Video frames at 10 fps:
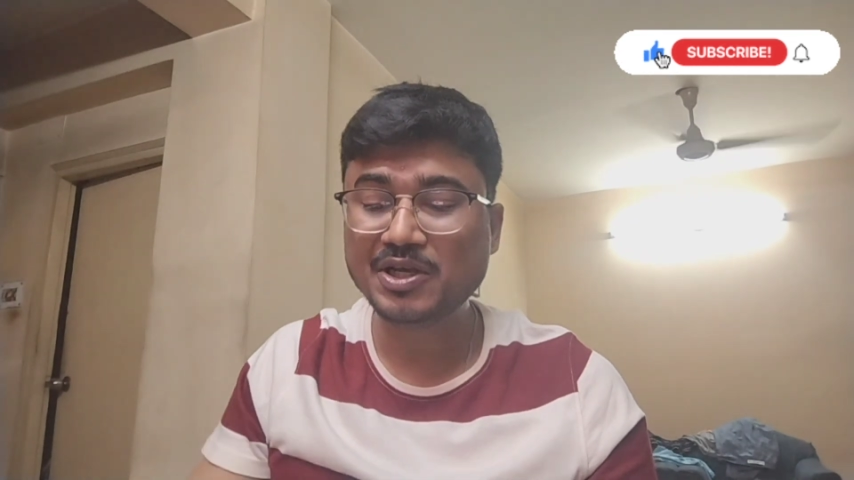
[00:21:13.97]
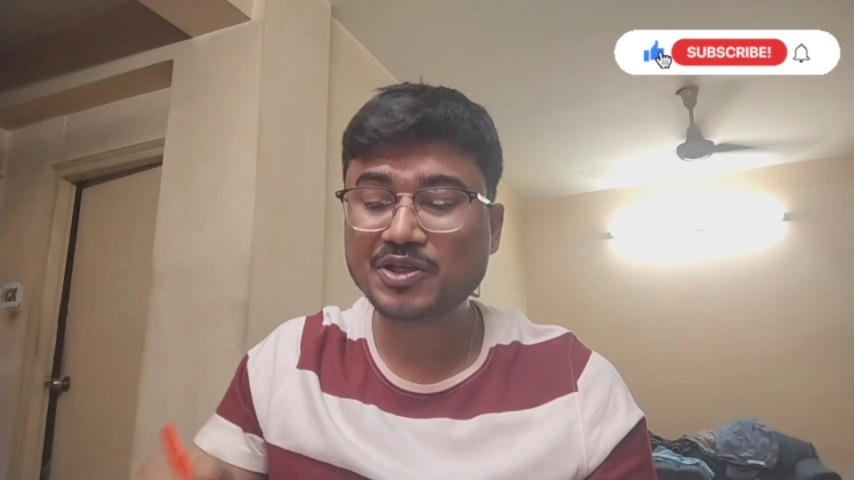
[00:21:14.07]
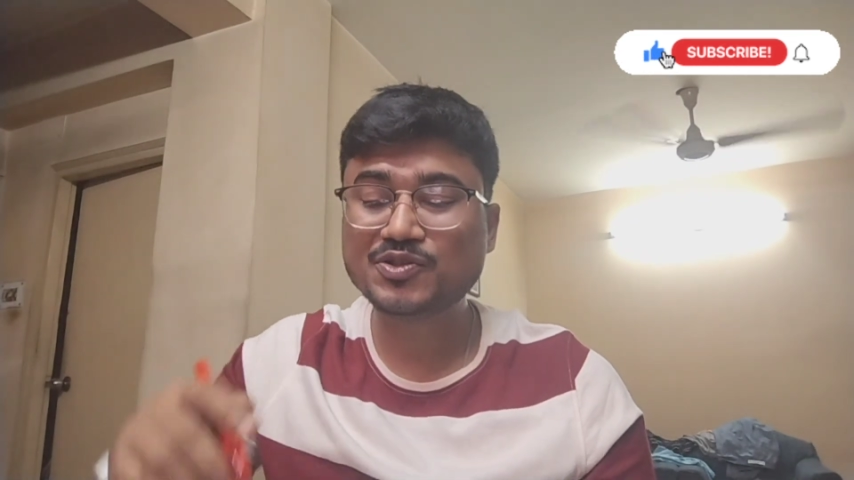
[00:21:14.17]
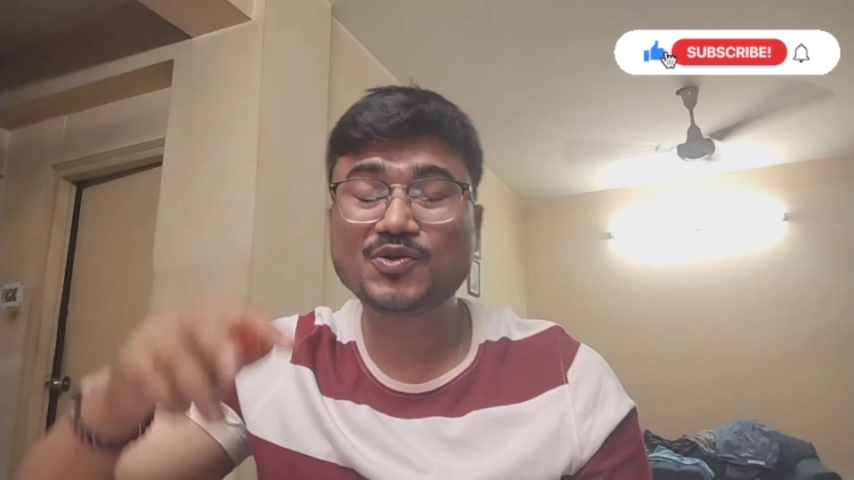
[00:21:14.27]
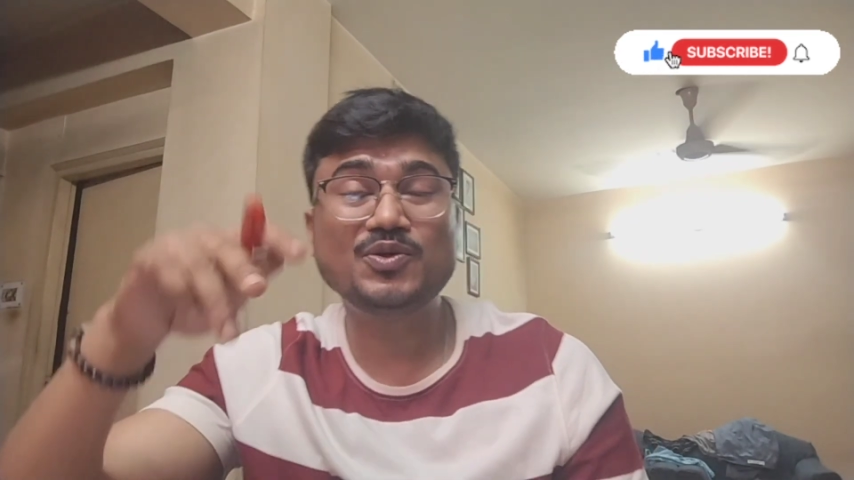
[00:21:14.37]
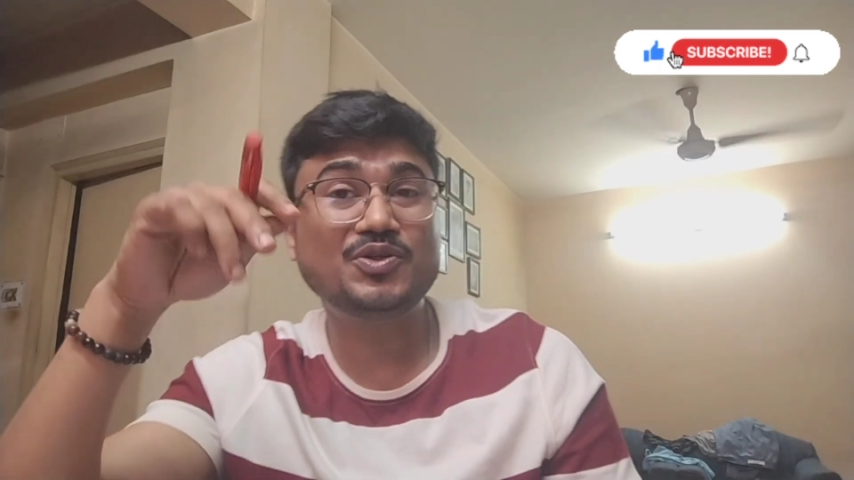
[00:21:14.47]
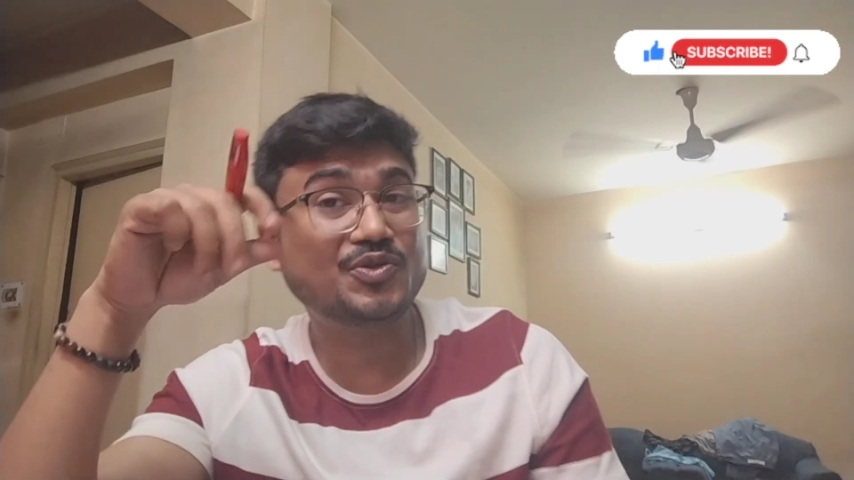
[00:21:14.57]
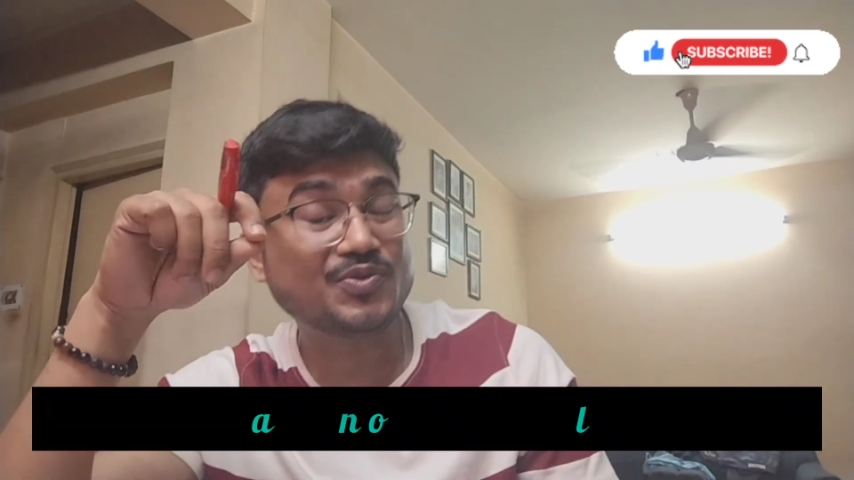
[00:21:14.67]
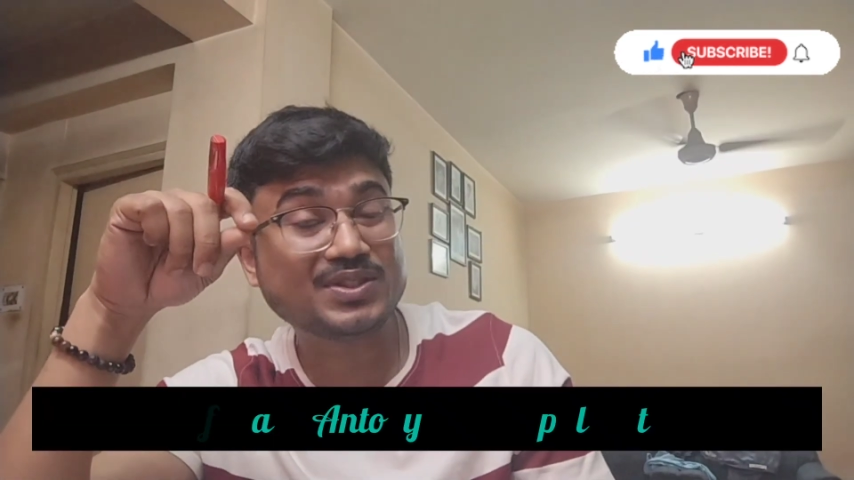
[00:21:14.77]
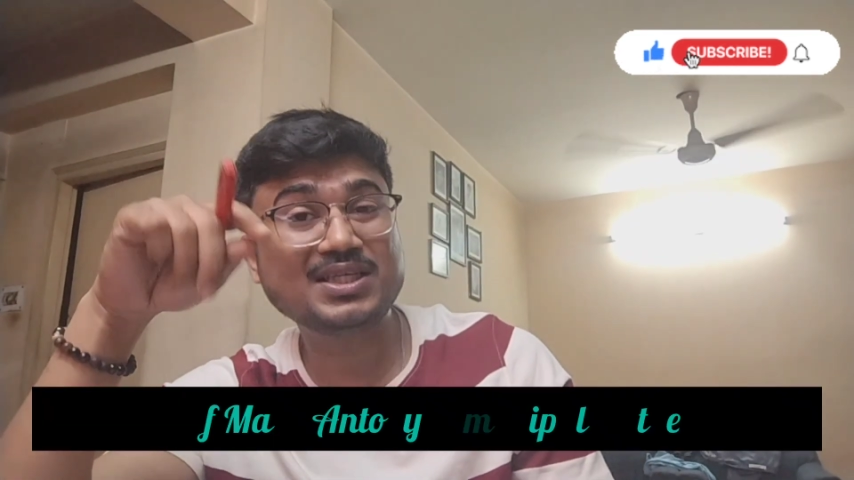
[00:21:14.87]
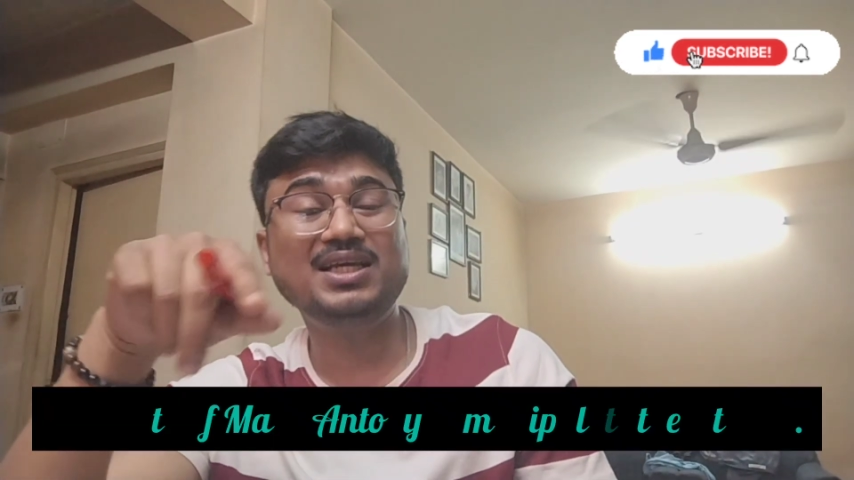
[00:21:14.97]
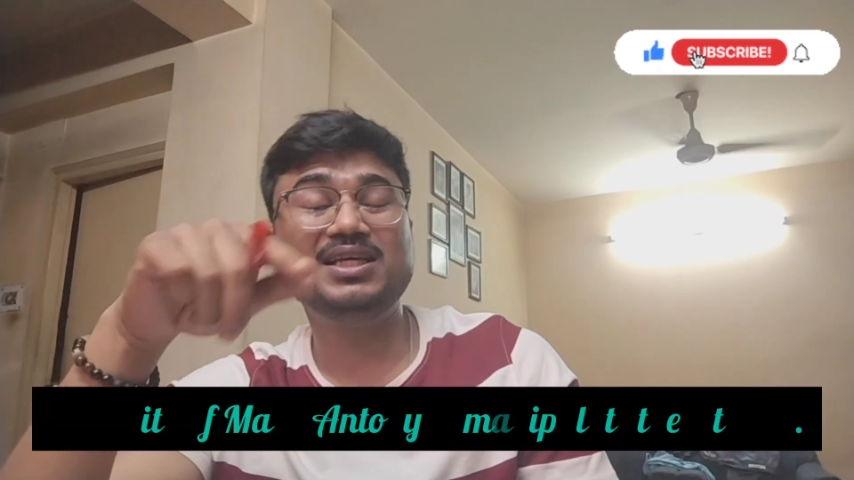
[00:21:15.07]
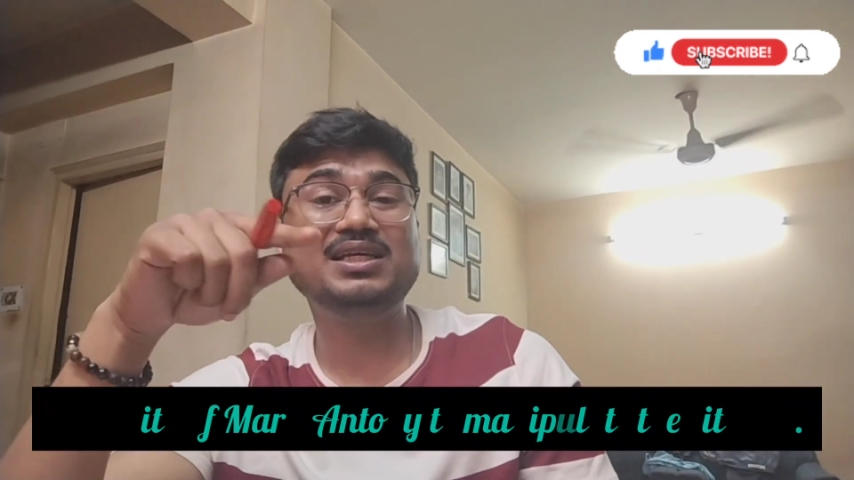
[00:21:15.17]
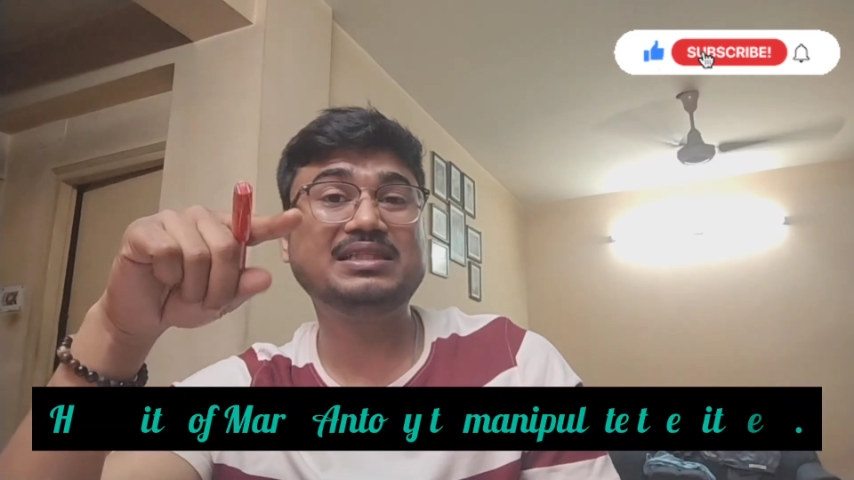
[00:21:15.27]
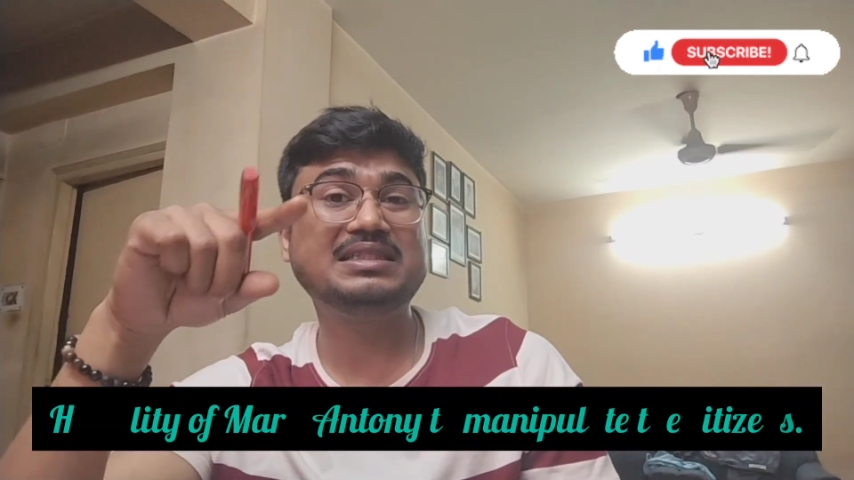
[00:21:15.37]
So you
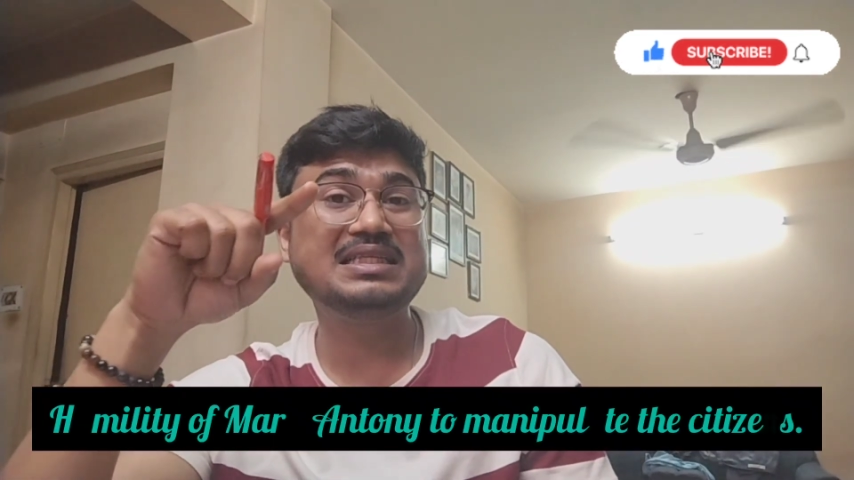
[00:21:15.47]
see,